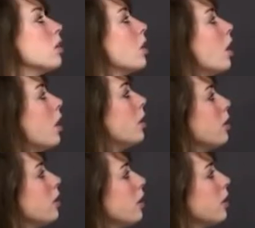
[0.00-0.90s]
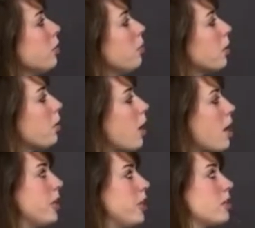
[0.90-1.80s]
Another
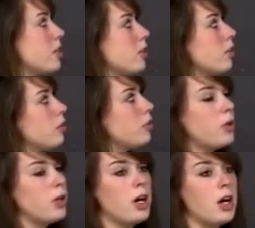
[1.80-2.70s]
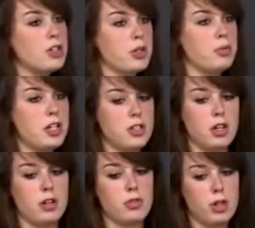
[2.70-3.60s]
requirement for germination
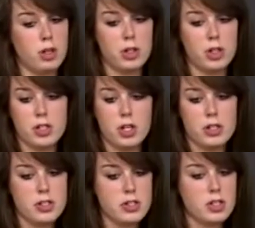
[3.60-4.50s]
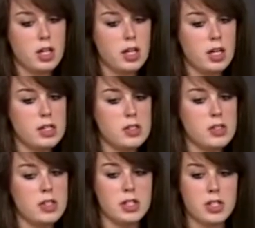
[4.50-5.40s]
and for emergence is
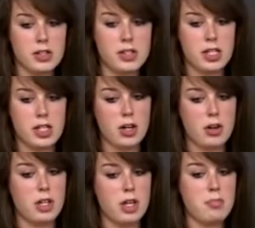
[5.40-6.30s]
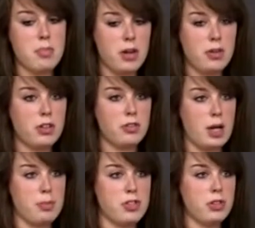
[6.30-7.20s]
the intensity or the amount of
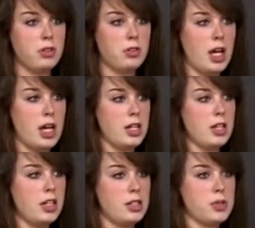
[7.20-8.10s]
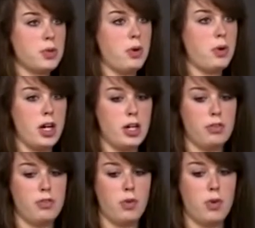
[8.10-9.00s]
absolute light that is required
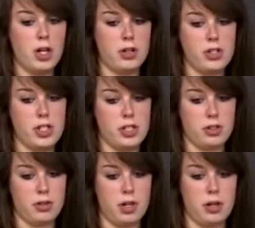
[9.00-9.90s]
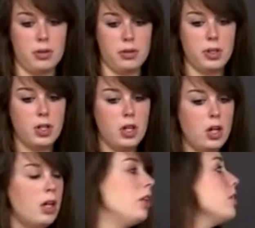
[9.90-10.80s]
for your seed to grow.
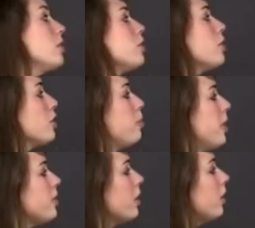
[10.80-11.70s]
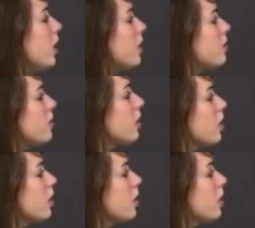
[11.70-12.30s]
This is just a basic list